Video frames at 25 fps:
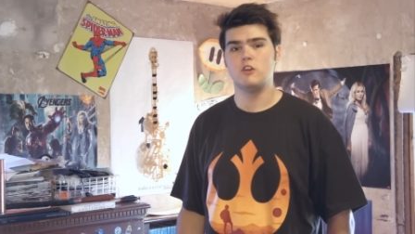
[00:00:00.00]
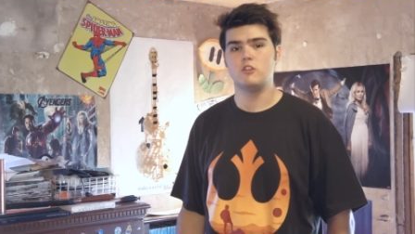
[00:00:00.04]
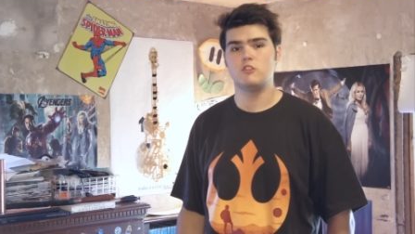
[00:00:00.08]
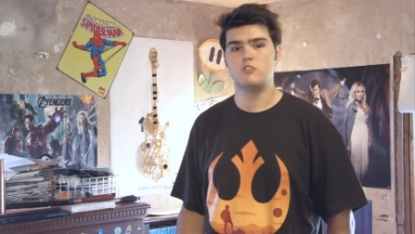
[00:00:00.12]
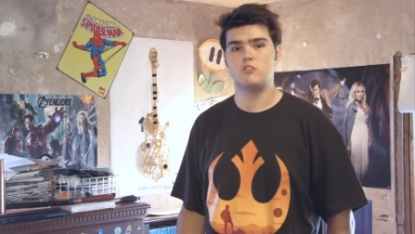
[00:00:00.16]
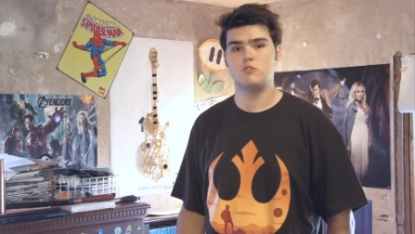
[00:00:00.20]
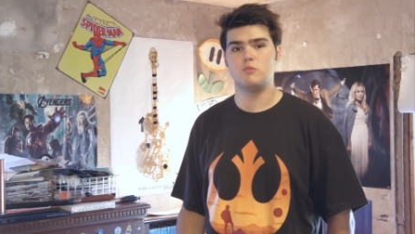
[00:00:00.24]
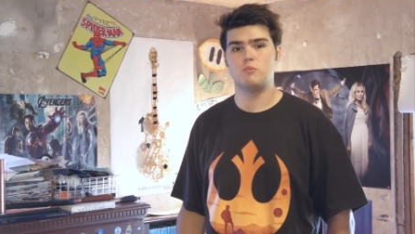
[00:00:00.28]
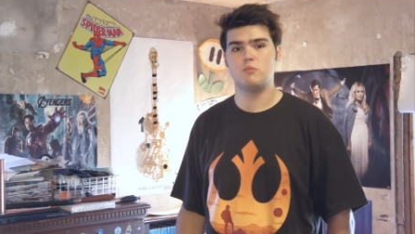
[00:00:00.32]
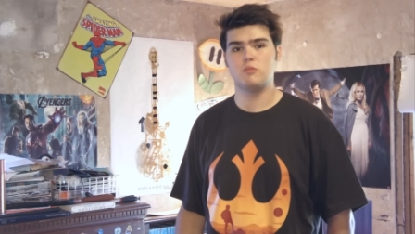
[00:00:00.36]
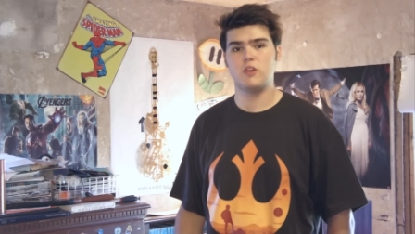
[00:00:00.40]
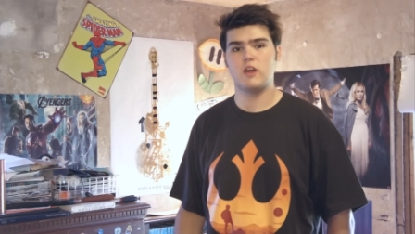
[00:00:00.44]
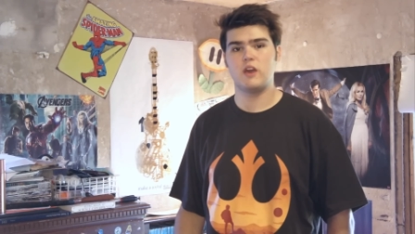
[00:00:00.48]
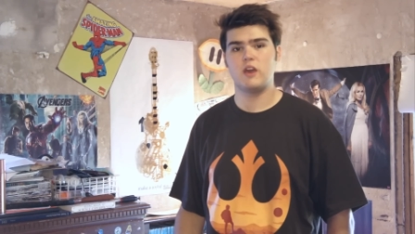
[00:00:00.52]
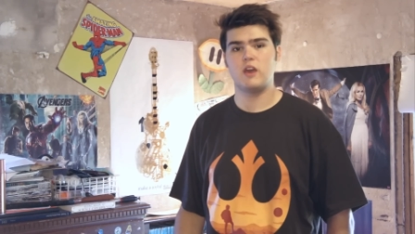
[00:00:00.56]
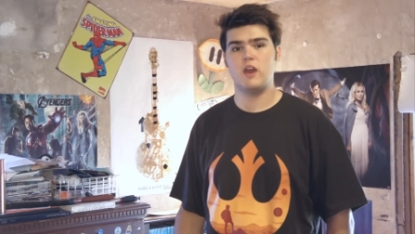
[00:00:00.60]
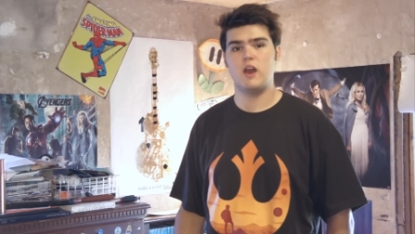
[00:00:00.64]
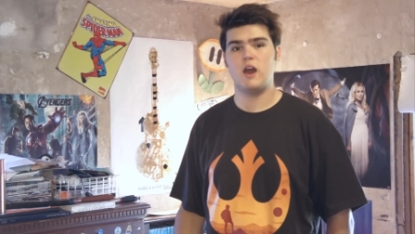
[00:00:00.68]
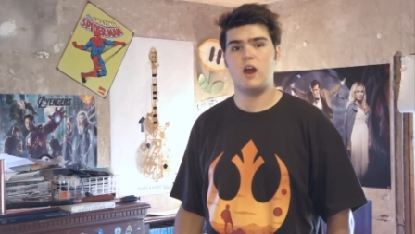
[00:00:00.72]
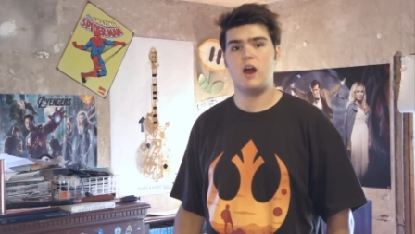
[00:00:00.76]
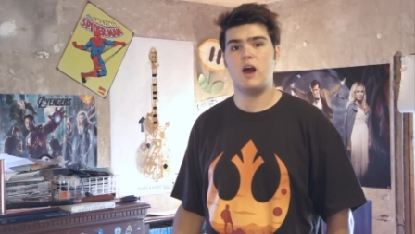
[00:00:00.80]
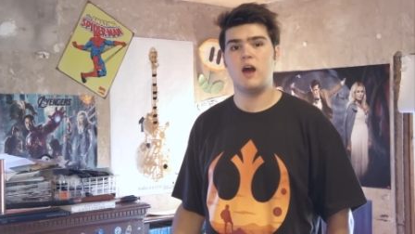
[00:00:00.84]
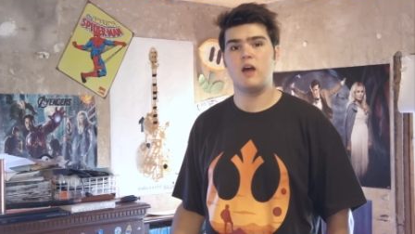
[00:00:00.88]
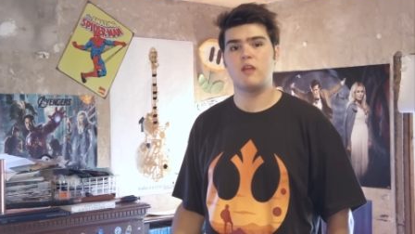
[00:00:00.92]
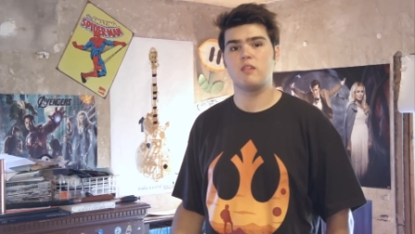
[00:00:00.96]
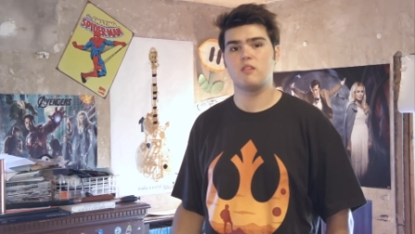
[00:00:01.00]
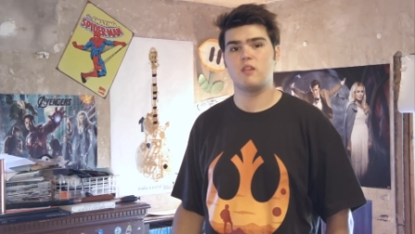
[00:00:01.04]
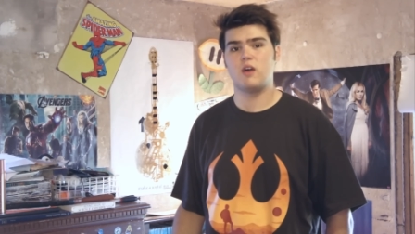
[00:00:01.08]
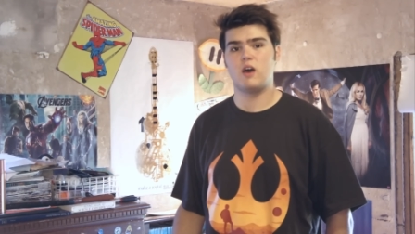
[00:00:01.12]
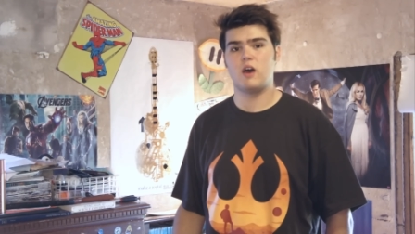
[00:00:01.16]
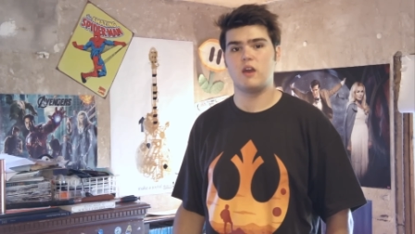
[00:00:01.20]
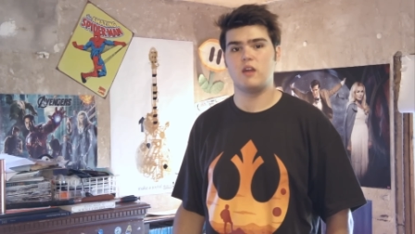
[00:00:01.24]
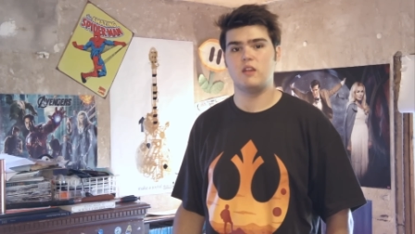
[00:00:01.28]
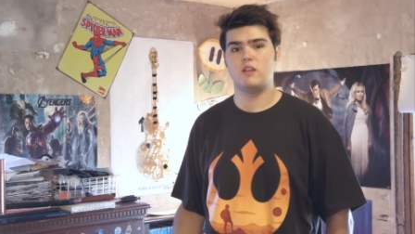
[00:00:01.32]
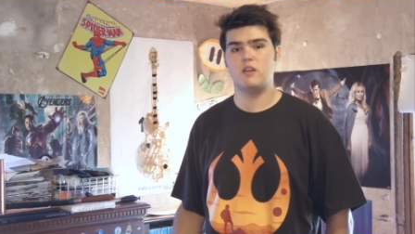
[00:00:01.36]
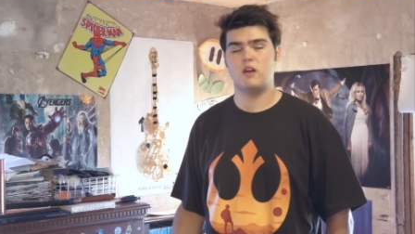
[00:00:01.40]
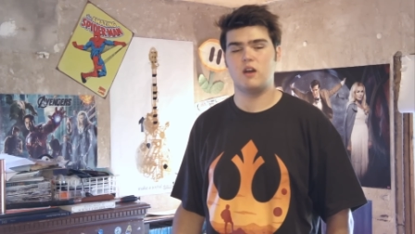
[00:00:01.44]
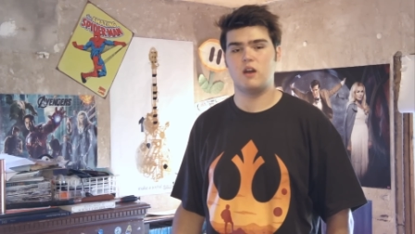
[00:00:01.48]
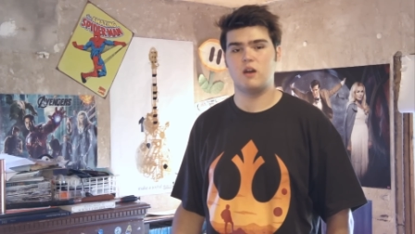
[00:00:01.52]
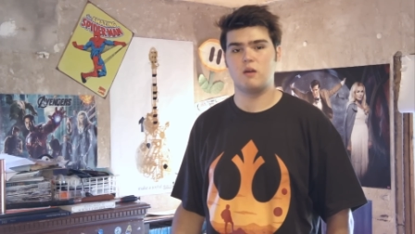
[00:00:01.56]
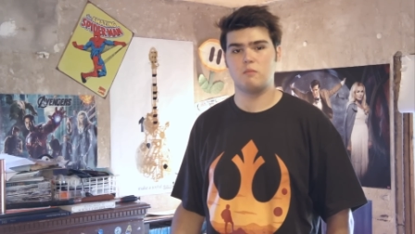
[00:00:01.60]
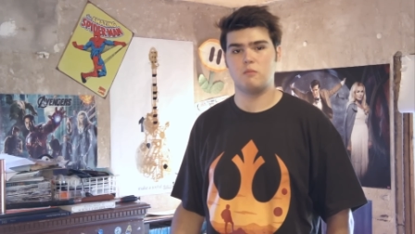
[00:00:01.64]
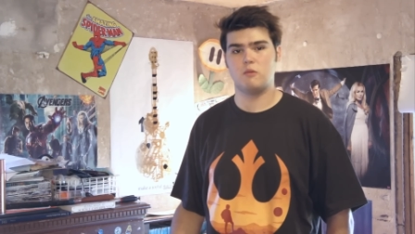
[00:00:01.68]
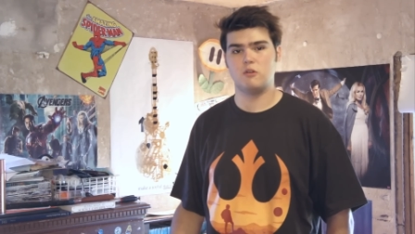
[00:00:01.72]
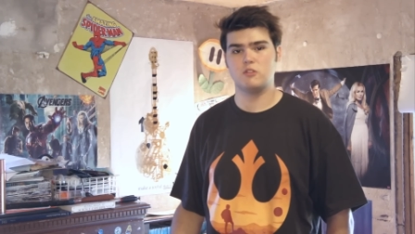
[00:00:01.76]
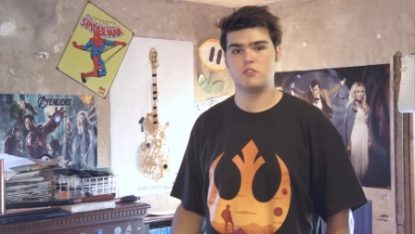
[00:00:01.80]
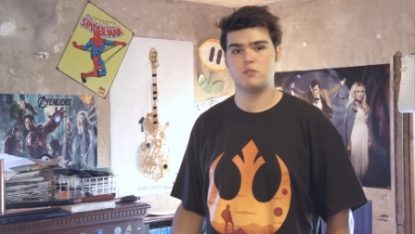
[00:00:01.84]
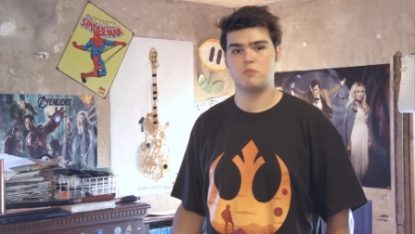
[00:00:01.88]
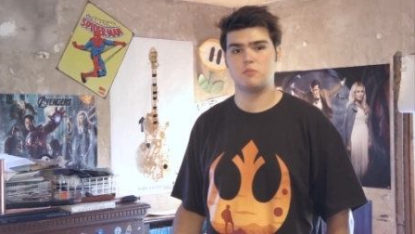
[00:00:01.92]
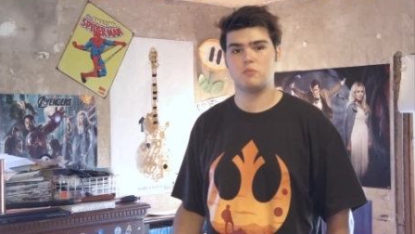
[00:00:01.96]
to play online on
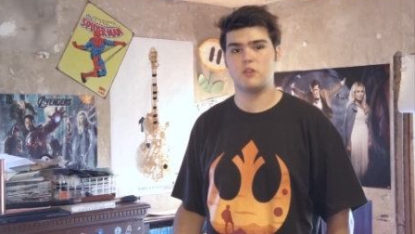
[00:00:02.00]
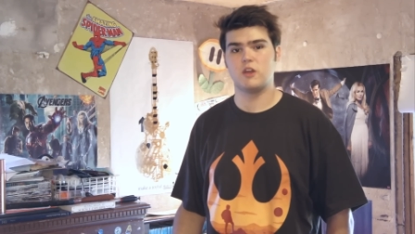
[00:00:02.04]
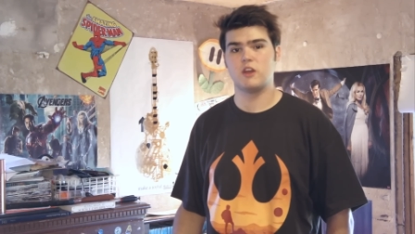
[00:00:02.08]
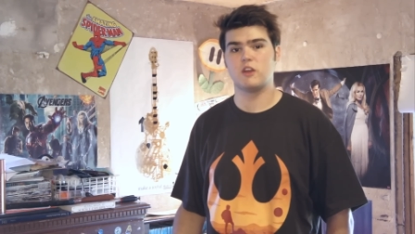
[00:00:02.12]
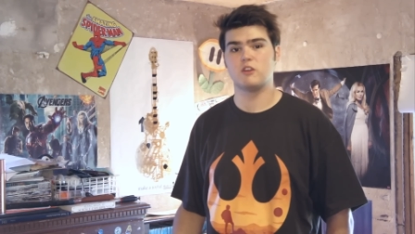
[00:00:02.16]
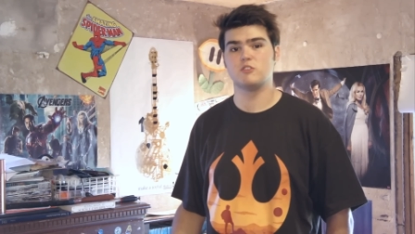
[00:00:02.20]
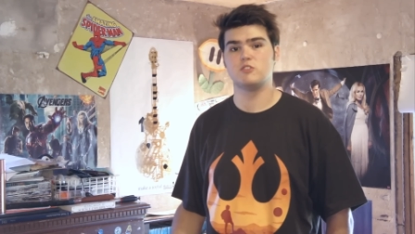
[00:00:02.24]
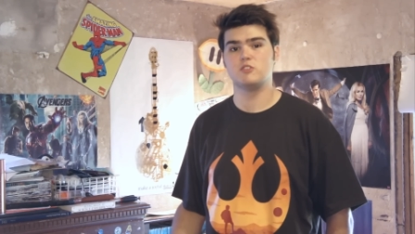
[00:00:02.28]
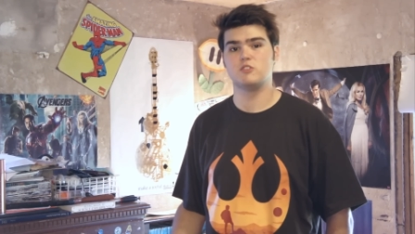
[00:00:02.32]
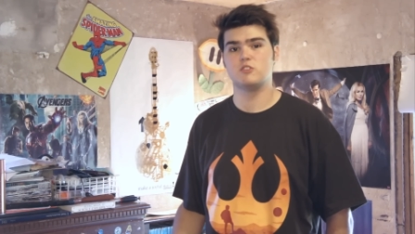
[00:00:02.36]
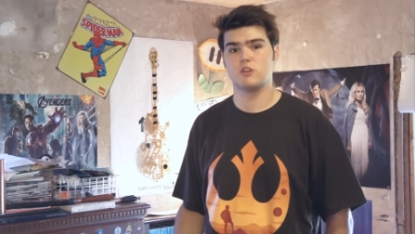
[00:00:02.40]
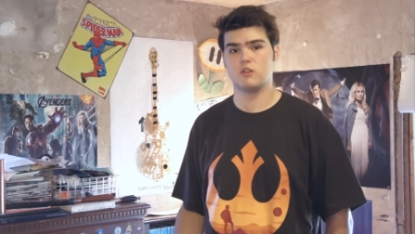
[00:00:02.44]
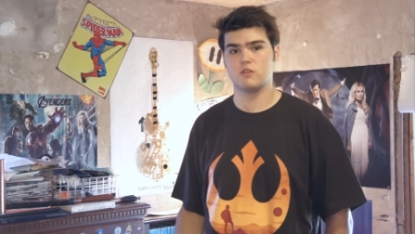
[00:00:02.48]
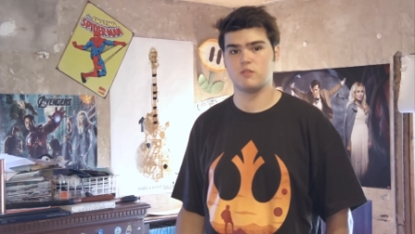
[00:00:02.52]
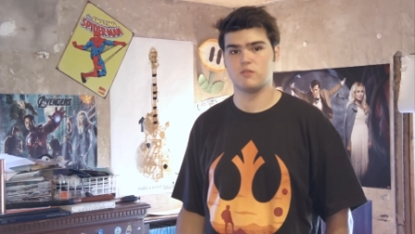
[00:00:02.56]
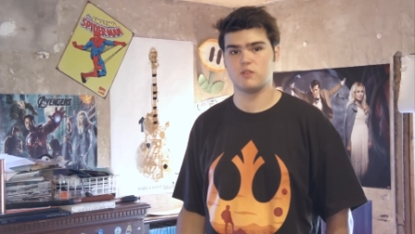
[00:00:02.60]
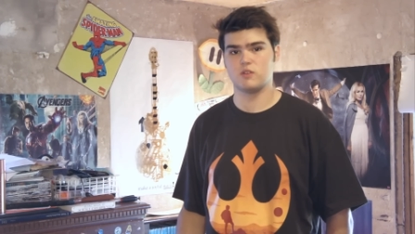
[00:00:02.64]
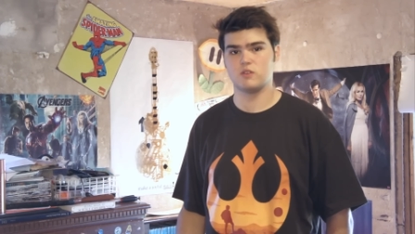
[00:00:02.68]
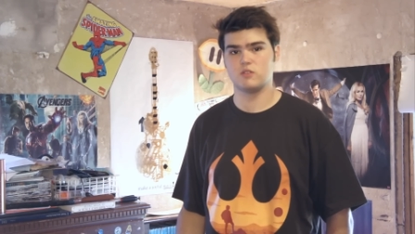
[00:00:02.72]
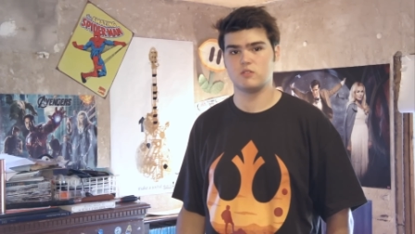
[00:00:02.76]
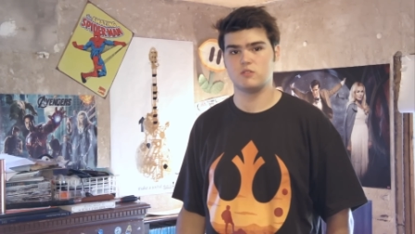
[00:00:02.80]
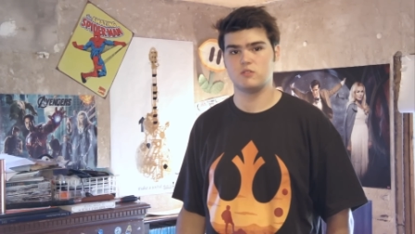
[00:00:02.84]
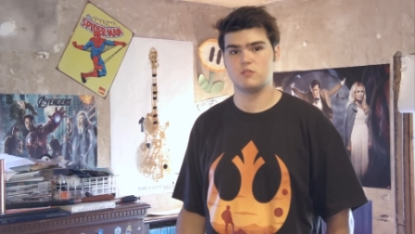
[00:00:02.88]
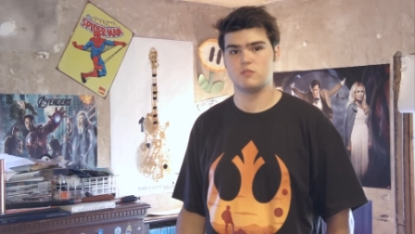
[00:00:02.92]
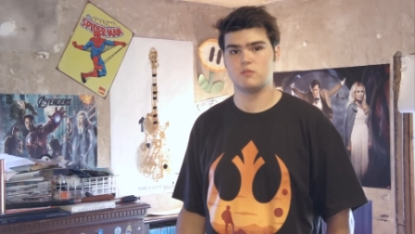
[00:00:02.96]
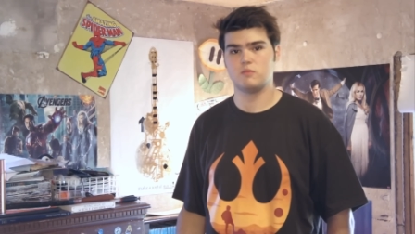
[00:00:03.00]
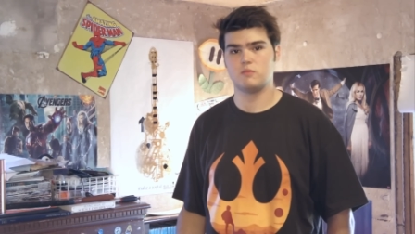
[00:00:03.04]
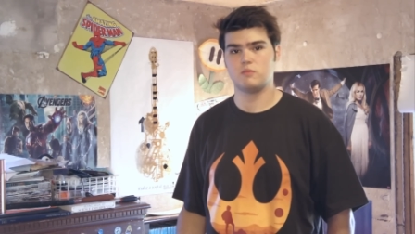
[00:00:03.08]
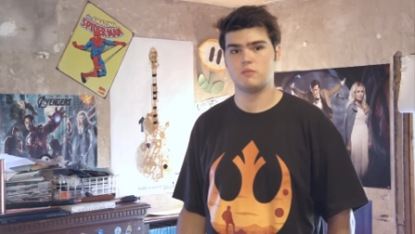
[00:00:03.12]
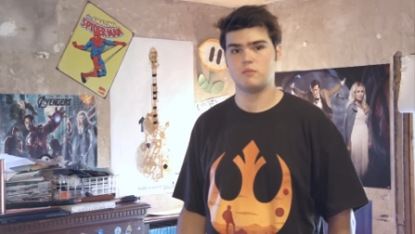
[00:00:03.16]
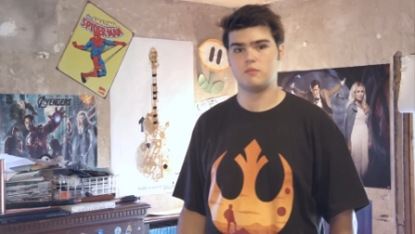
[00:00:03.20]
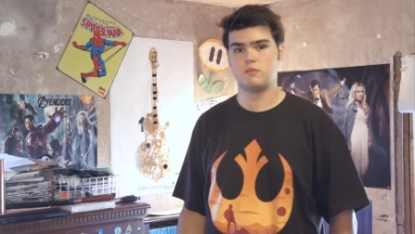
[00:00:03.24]
multiplayer servers.